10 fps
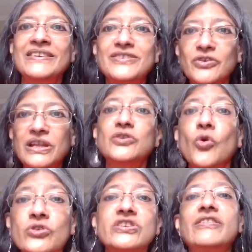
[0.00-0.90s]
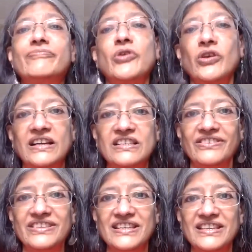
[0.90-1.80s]
So the notion of
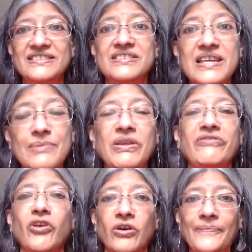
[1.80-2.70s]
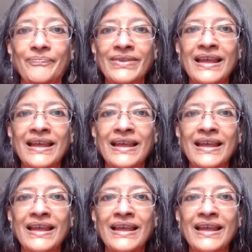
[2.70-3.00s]
productivity is deeply flawed.